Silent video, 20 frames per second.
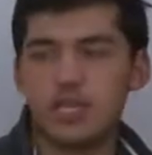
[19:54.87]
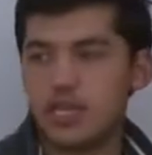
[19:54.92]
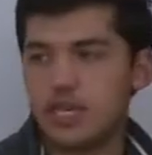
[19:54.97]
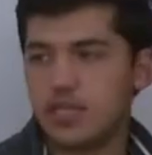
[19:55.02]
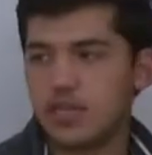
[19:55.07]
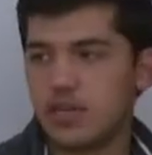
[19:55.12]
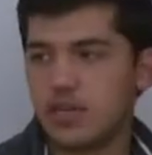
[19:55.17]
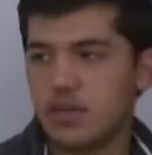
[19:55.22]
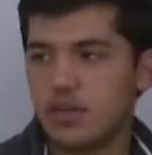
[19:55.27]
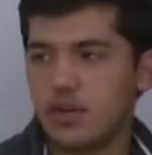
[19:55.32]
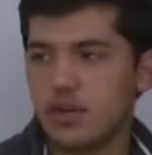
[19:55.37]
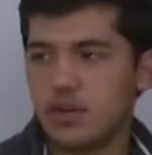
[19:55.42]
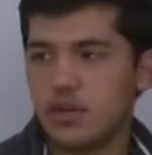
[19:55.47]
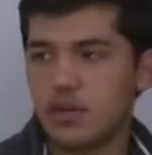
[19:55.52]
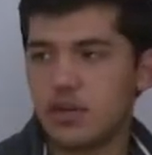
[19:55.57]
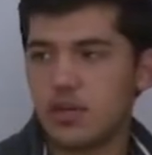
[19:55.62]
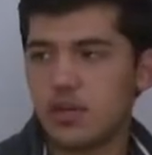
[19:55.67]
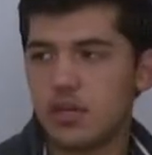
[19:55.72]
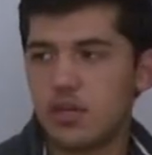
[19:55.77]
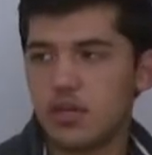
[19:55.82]
E is under,
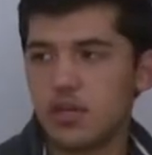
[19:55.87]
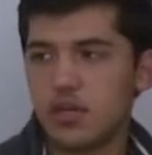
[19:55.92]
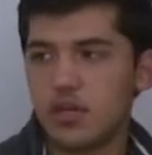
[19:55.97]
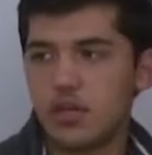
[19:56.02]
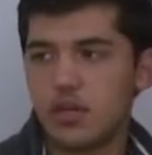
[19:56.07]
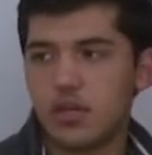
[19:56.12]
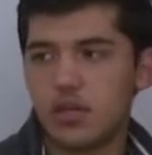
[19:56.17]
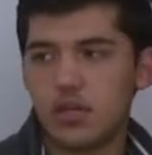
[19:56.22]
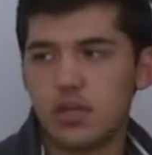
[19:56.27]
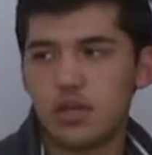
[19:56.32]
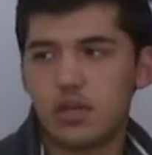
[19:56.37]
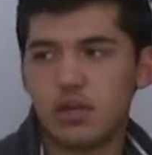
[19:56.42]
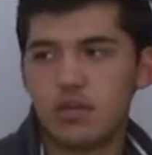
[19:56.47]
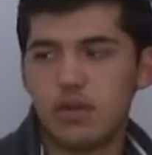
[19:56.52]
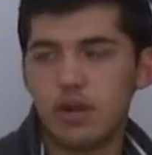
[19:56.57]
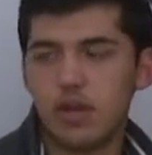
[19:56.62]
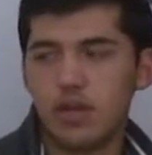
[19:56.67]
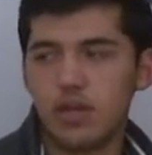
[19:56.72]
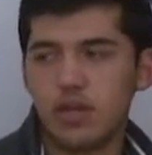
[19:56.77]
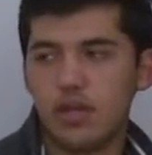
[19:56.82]

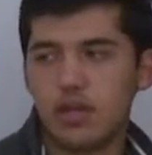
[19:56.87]
right?